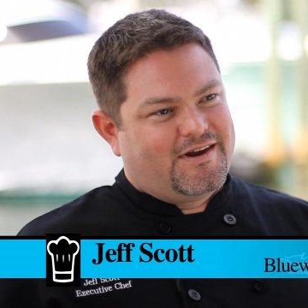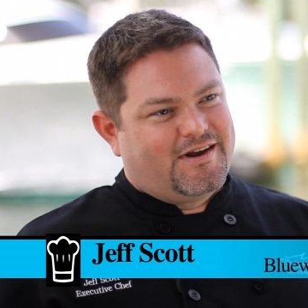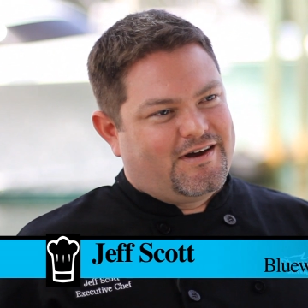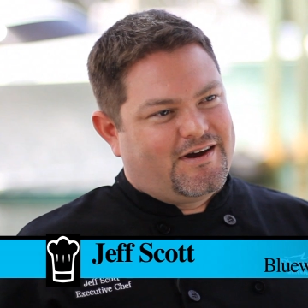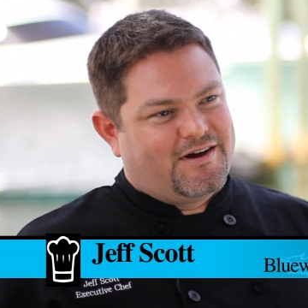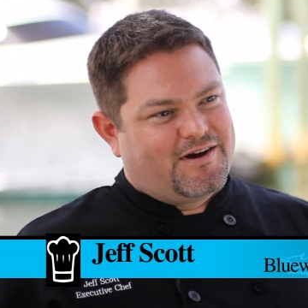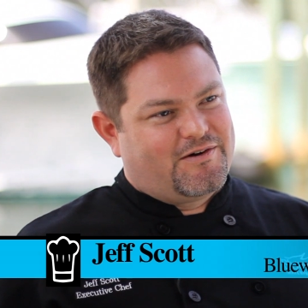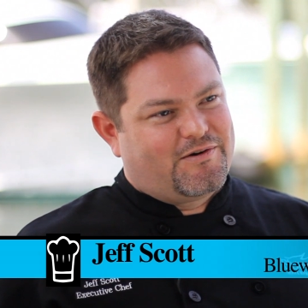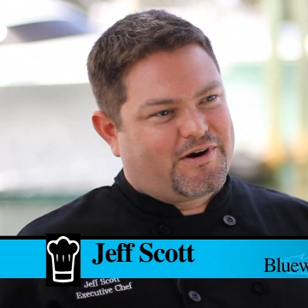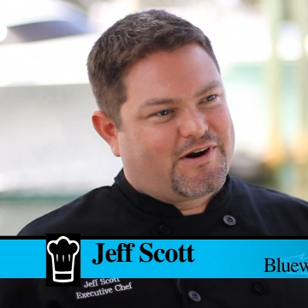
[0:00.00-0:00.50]

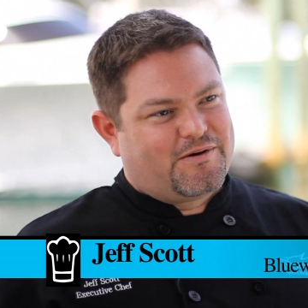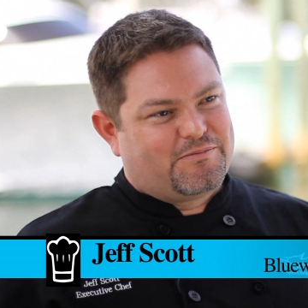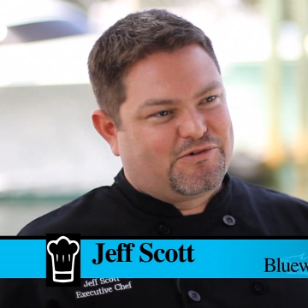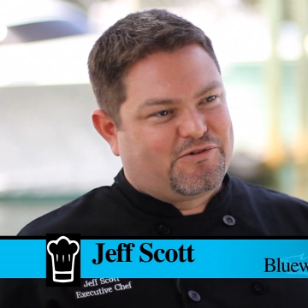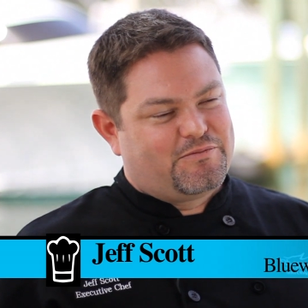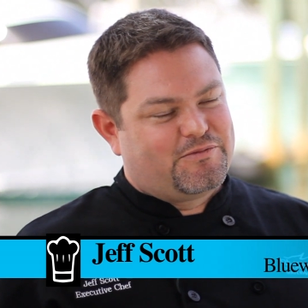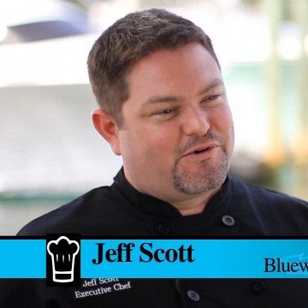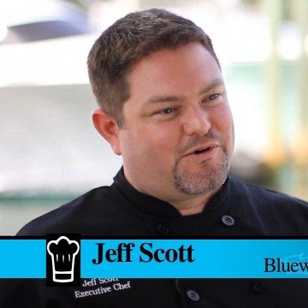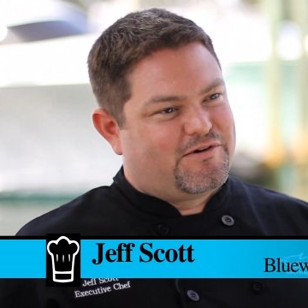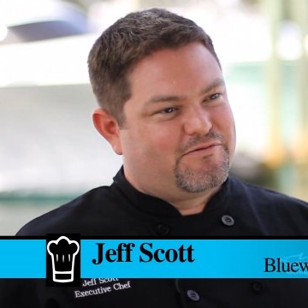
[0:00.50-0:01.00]
Uh, it comes
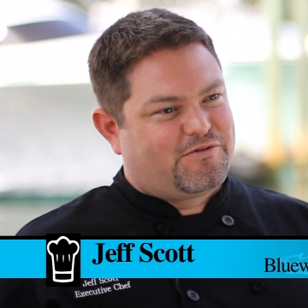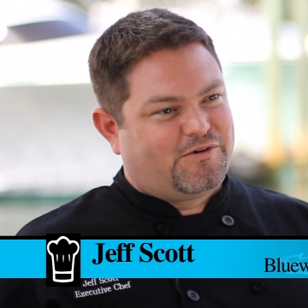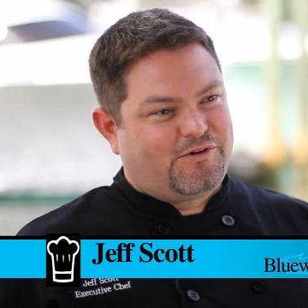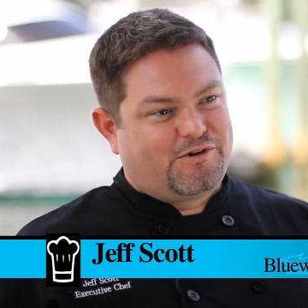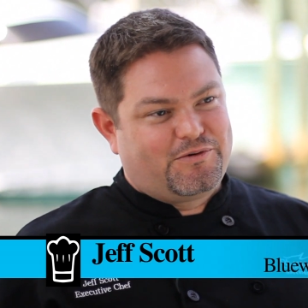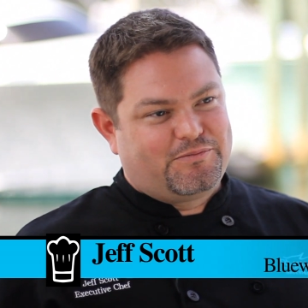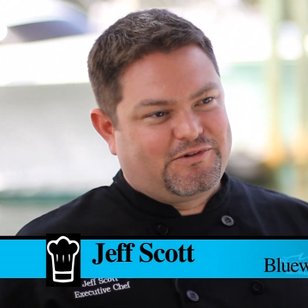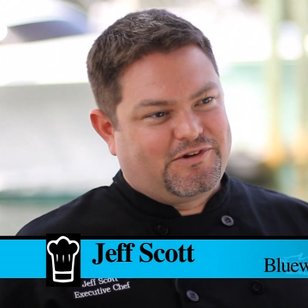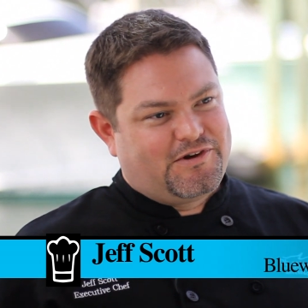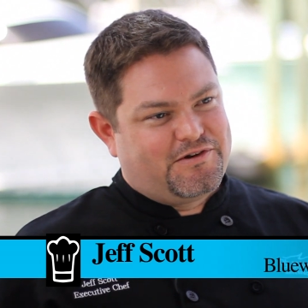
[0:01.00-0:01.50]
from
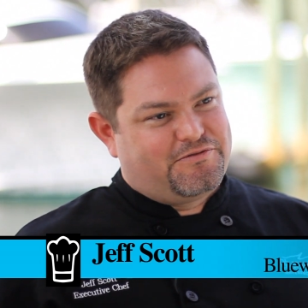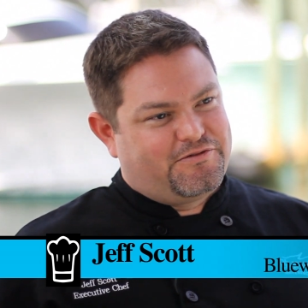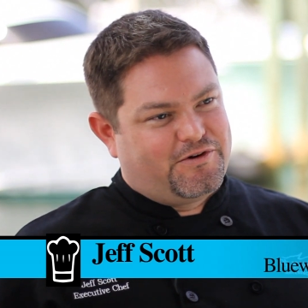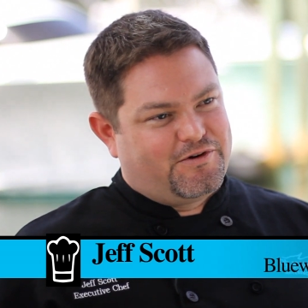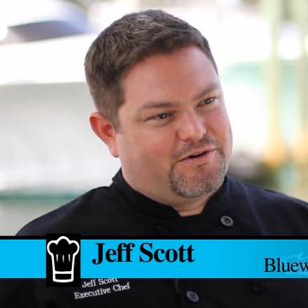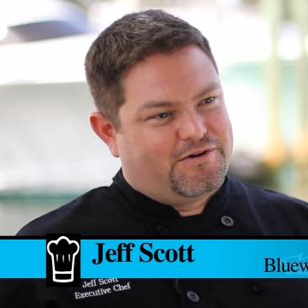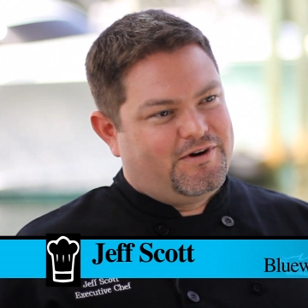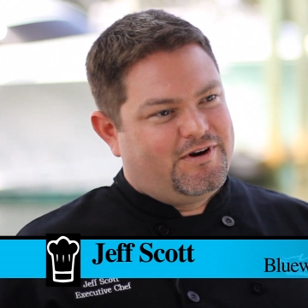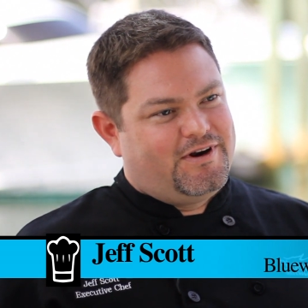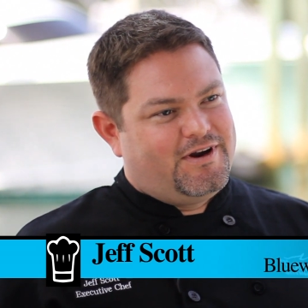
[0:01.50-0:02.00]
Greenville Loop
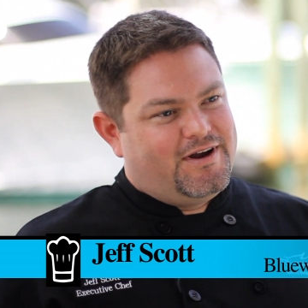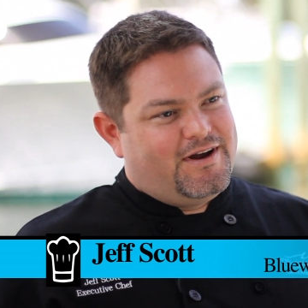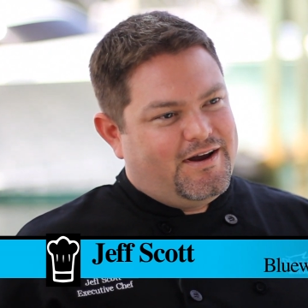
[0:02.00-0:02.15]
Seafood.